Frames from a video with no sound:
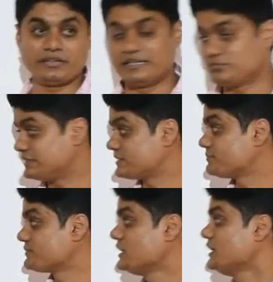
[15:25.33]
3
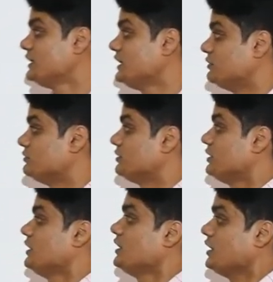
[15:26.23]
doublets. Now
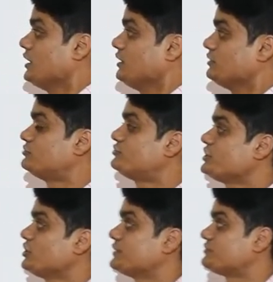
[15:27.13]
0